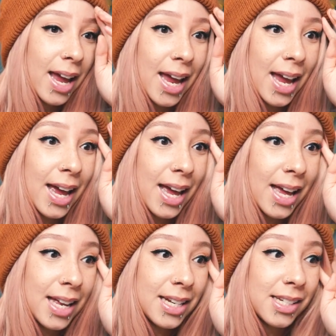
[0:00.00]

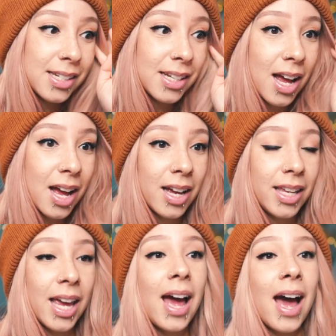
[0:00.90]
and uh,
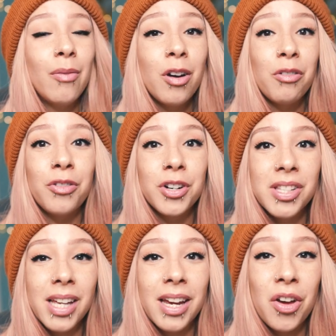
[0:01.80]
yeah, have our
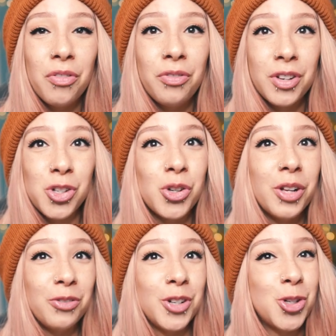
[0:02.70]
first like official,
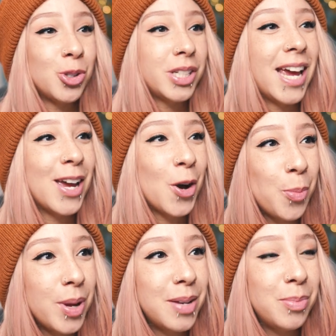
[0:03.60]
official day
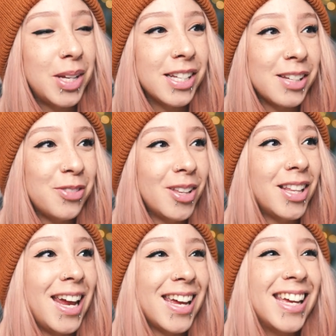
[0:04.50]
open, because I feel
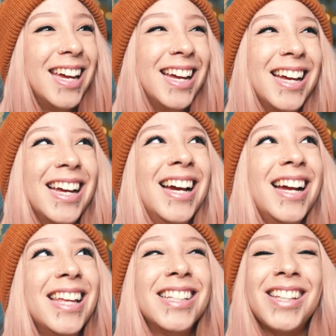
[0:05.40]
like
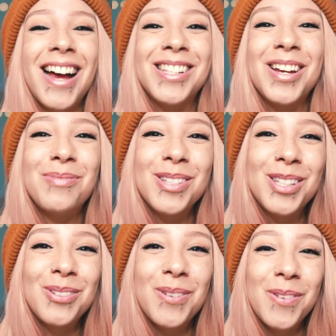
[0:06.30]
in the last
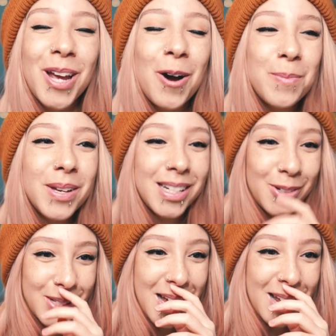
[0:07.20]
episode when we opened,
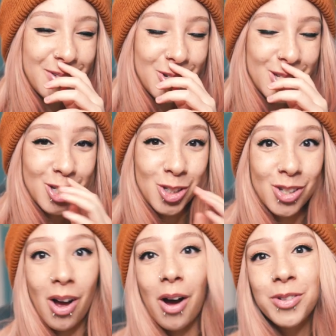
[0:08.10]
it was kind of just a
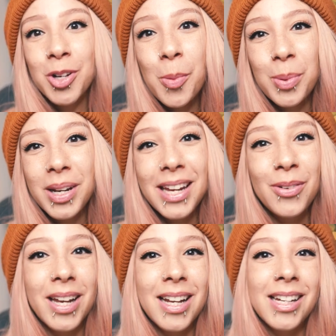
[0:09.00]
soft opening.
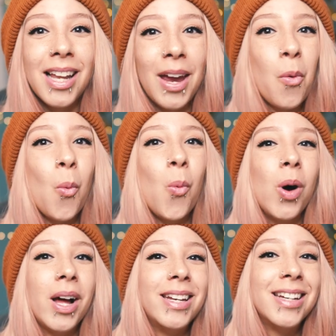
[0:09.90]
We had like
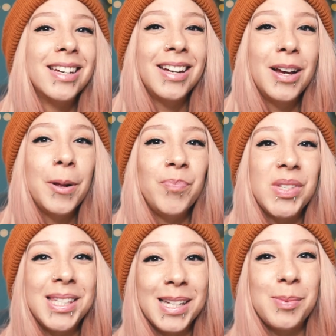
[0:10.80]
one
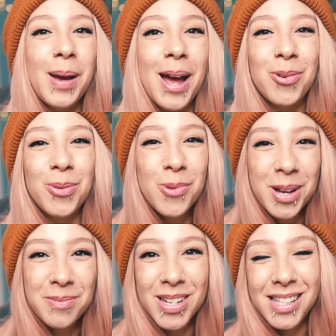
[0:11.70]
six pack with
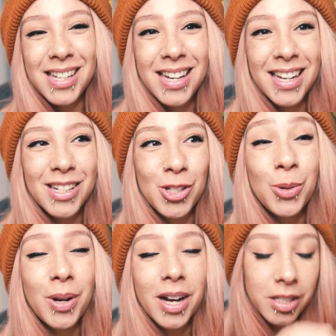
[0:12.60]
one missing and
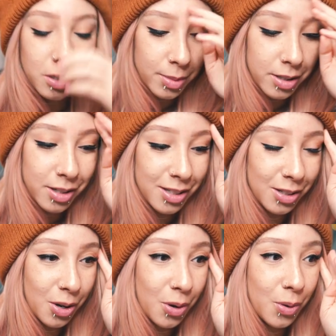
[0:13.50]
two customers,
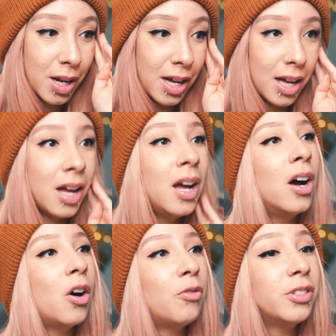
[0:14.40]
so uh
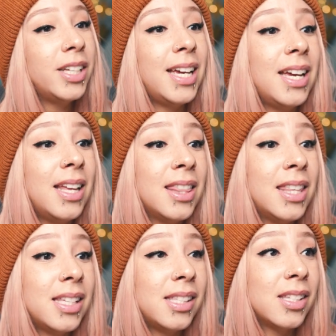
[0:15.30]
hopefully
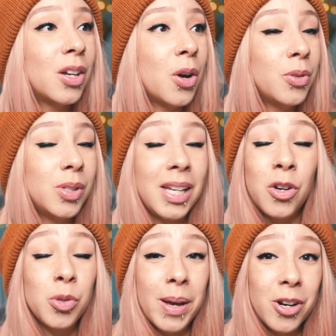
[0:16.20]
this goes it
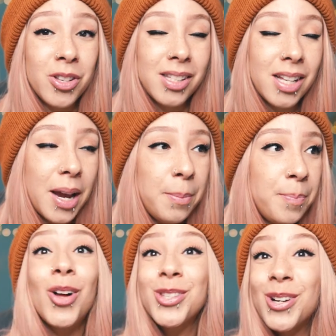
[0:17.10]
goes better this time.
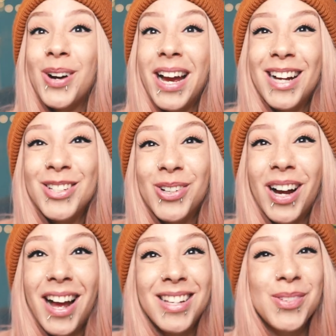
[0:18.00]
Also, I asked you
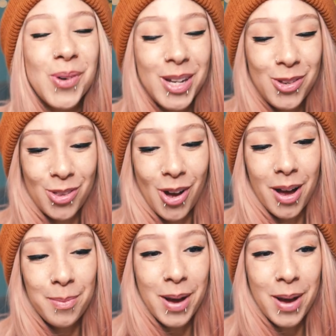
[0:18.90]
guys what you thought